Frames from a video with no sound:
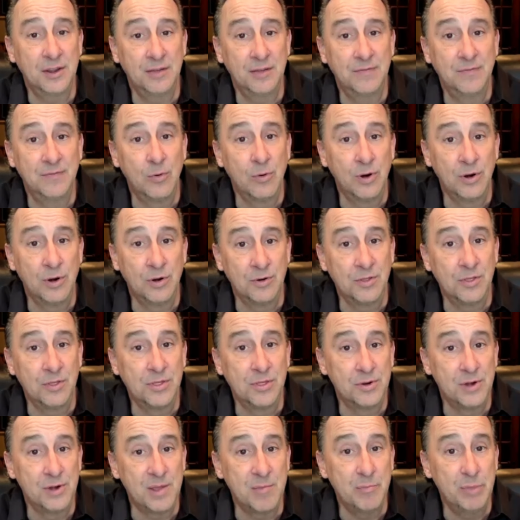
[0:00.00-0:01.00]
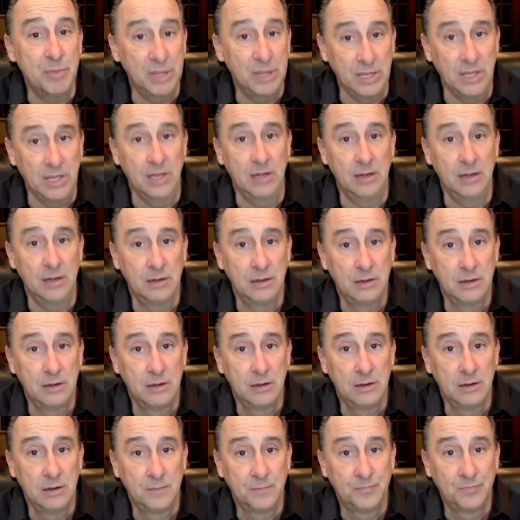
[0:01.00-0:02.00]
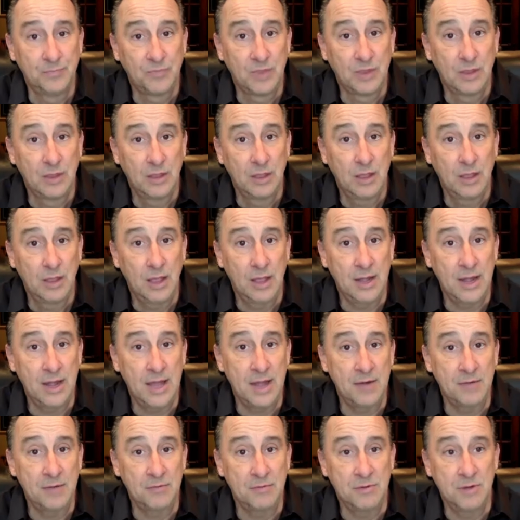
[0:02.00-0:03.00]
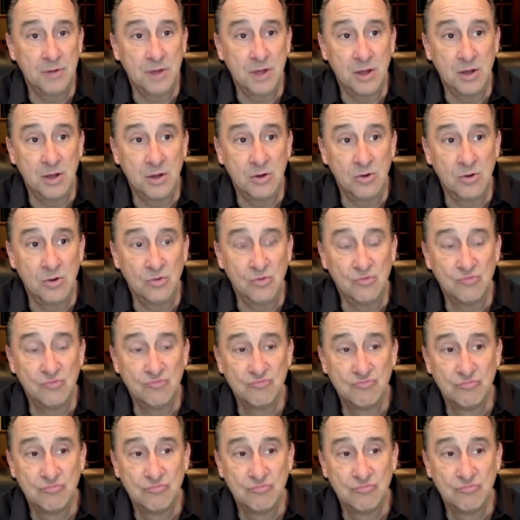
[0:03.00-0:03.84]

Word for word: 430 billion and i don't know